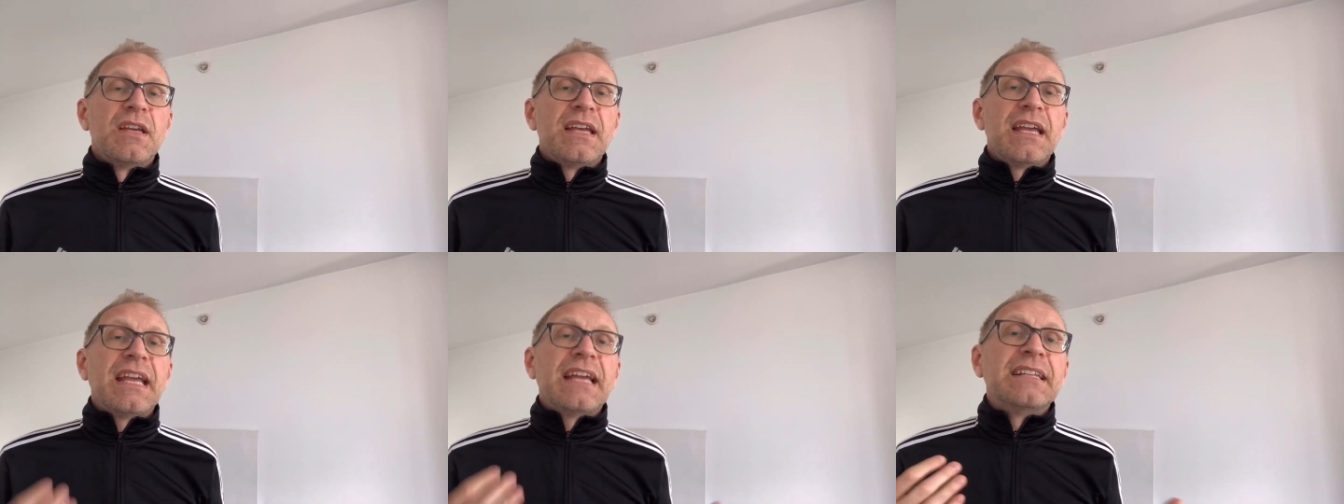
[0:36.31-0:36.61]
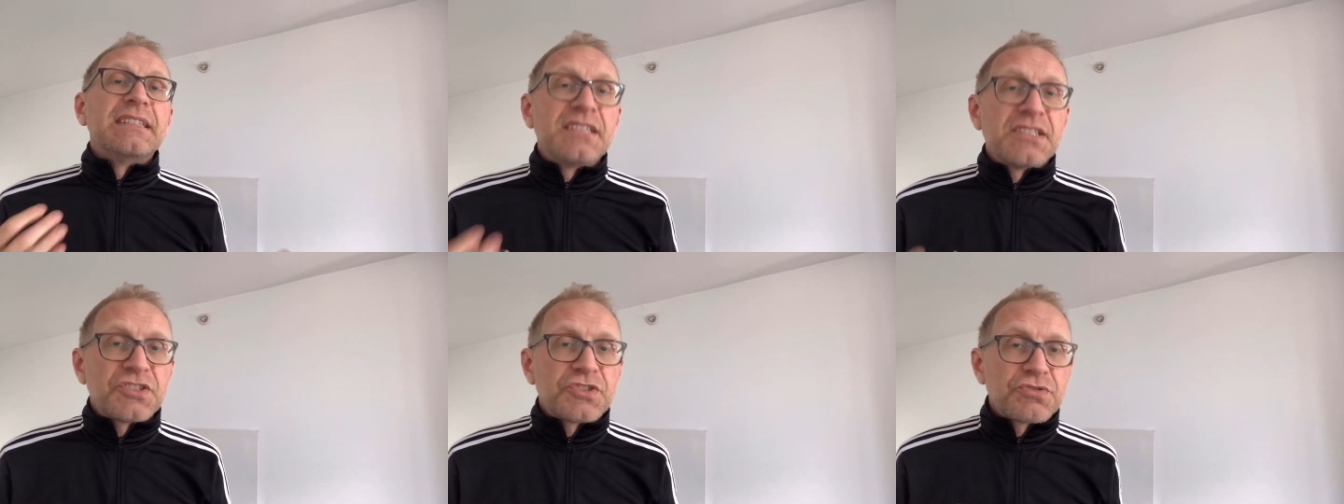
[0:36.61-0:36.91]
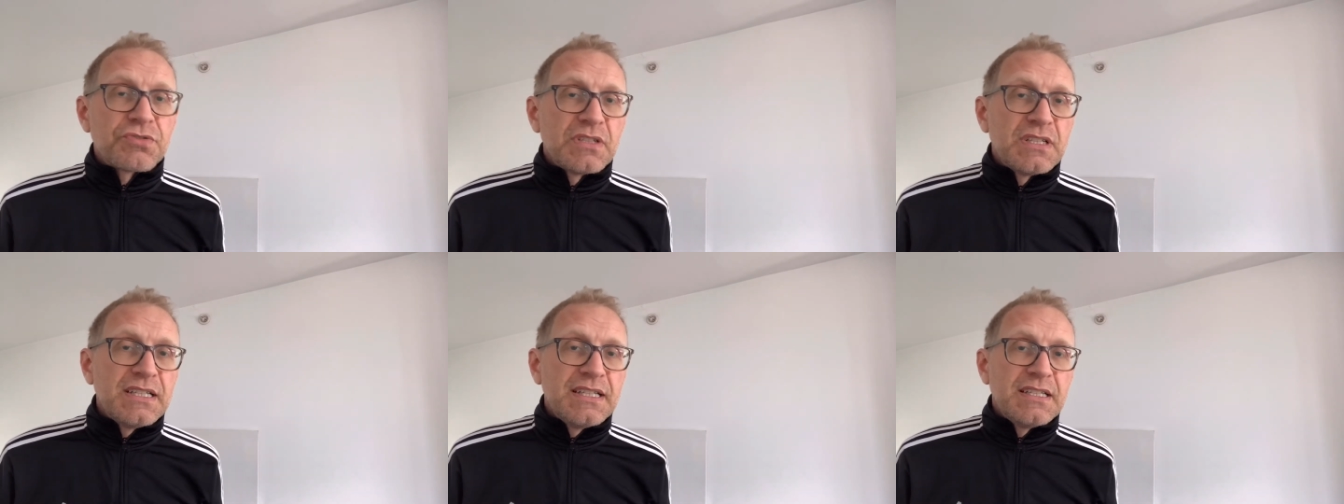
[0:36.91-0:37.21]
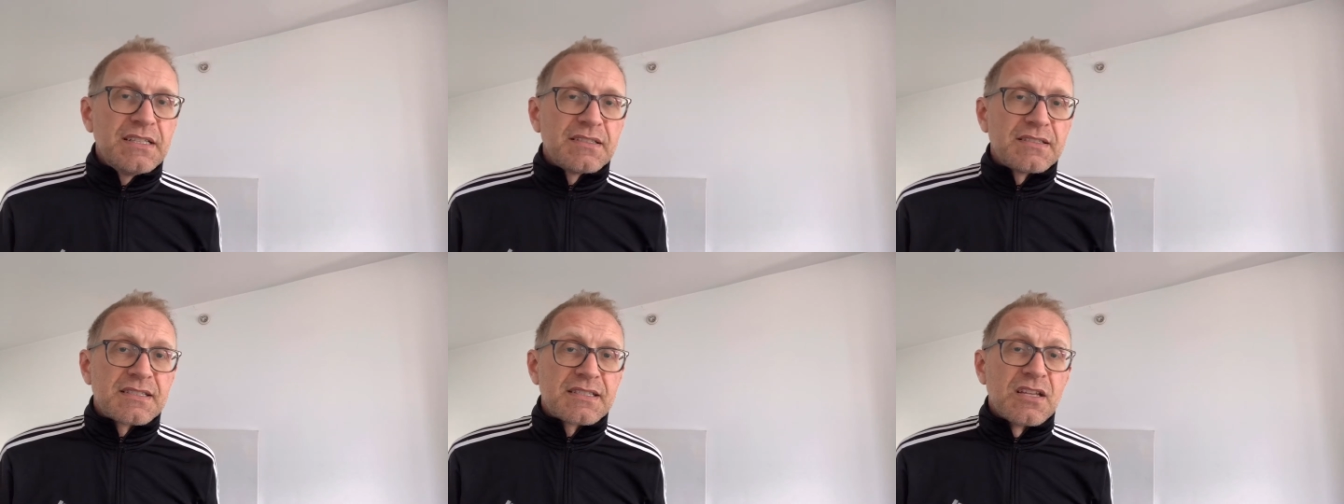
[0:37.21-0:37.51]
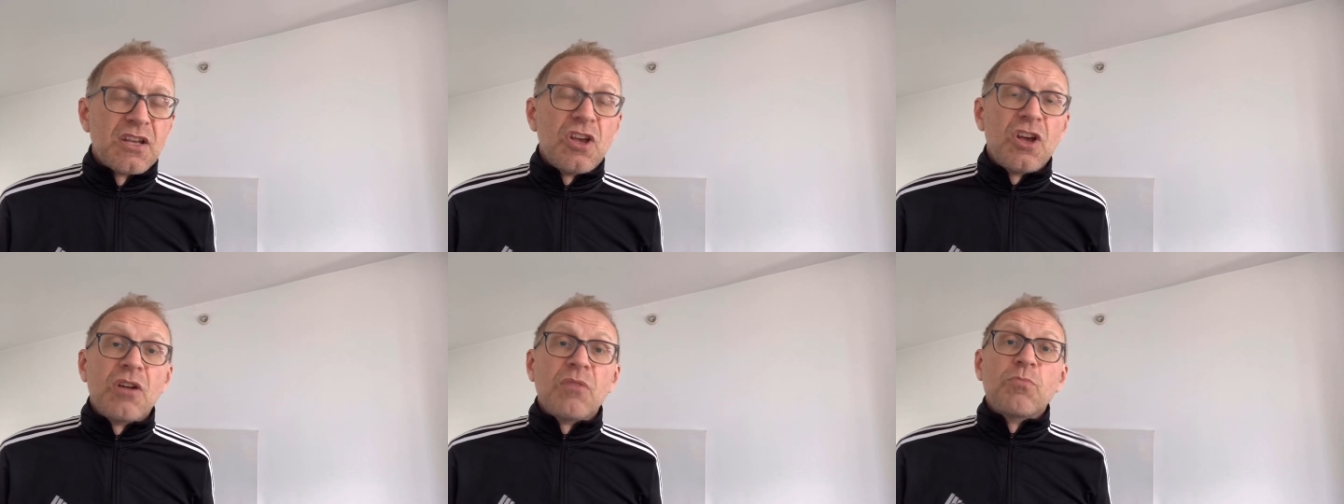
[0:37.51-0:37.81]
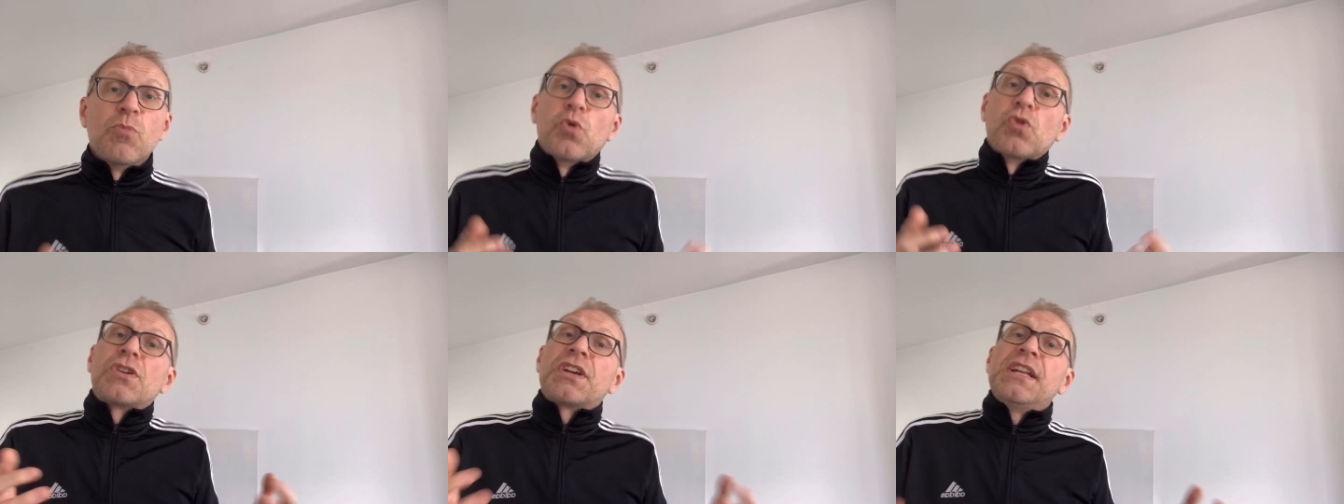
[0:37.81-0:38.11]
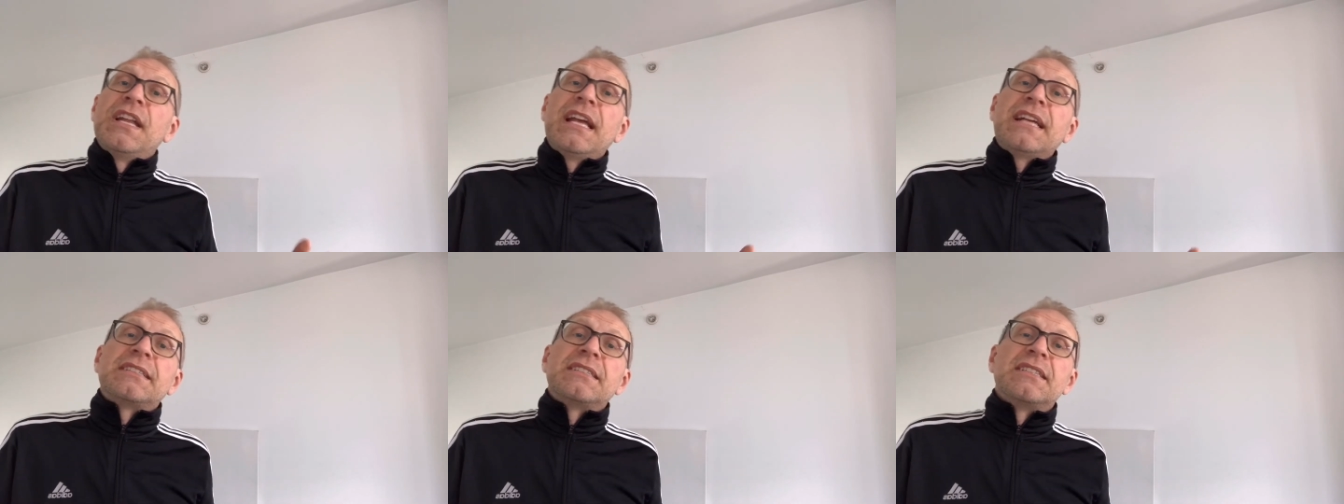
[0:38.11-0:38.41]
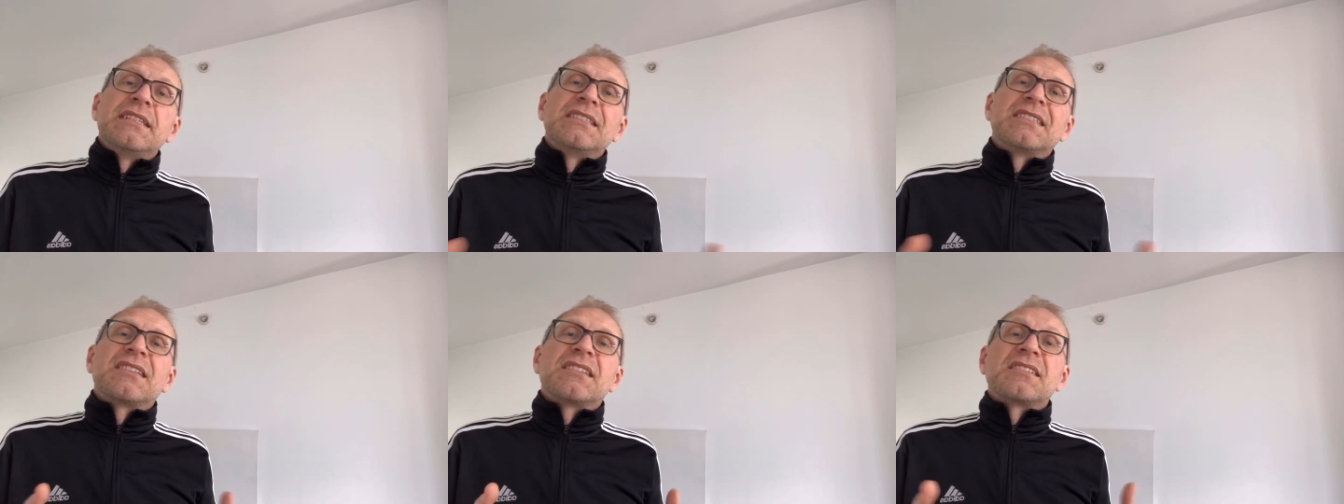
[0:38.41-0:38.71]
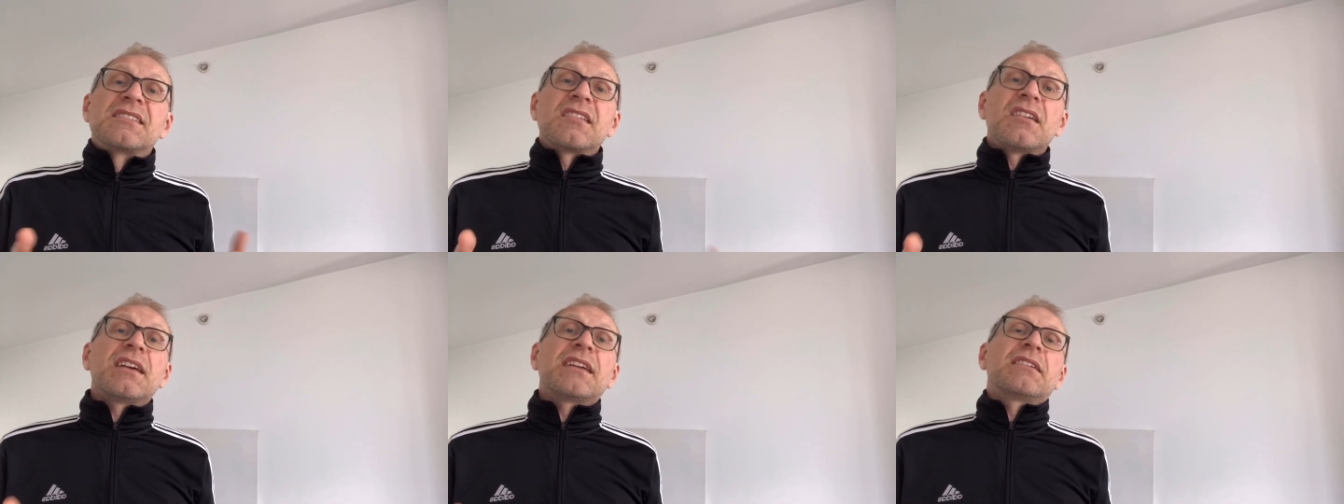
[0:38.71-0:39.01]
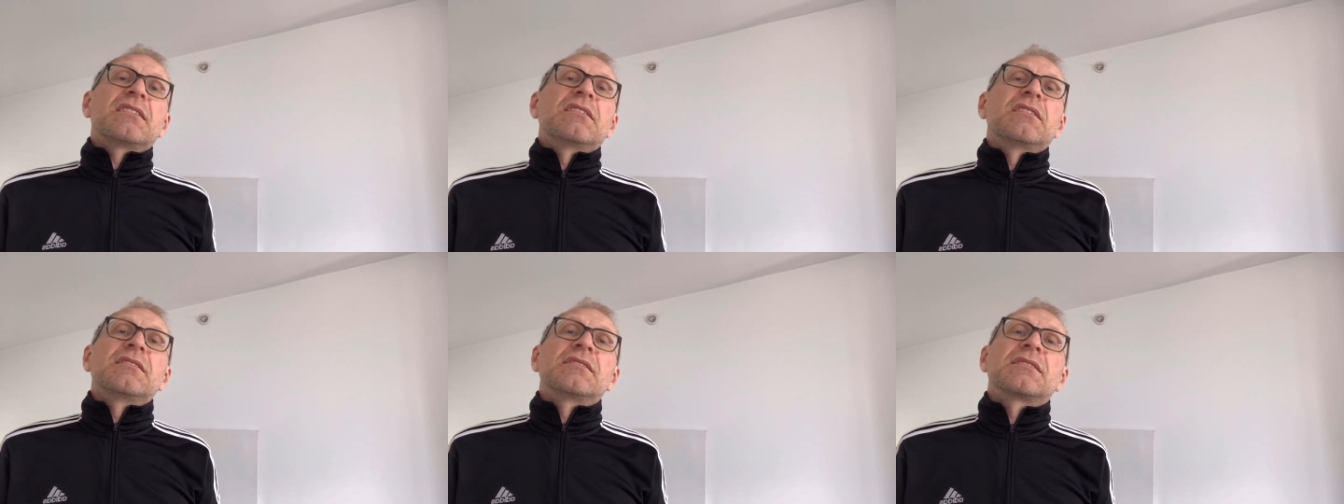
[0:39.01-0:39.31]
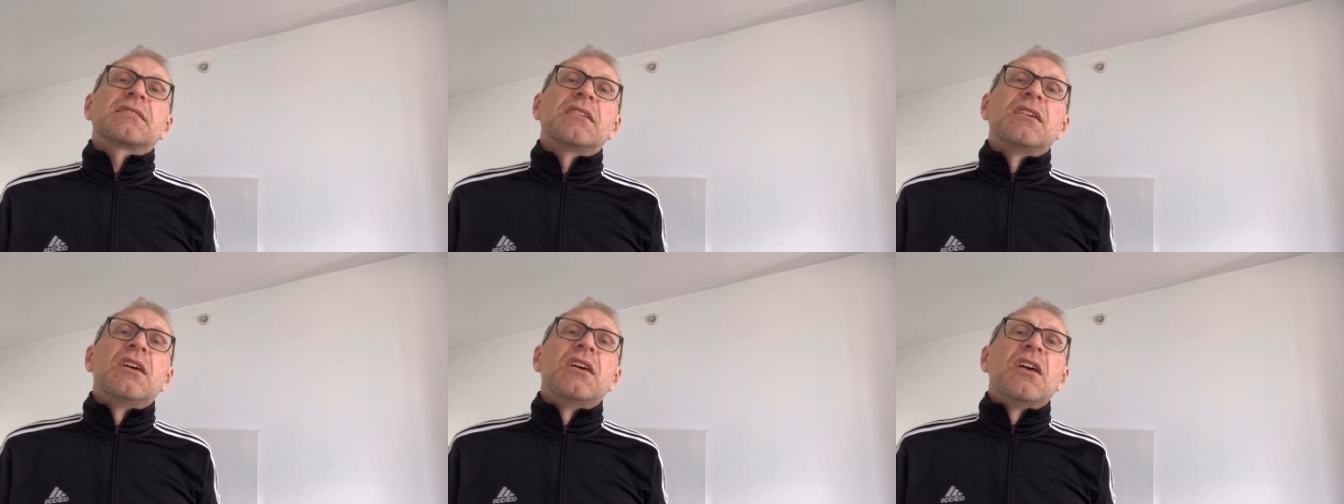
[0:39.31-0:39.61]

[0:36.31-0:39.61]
industry leaders, more connected into the zeitgeist,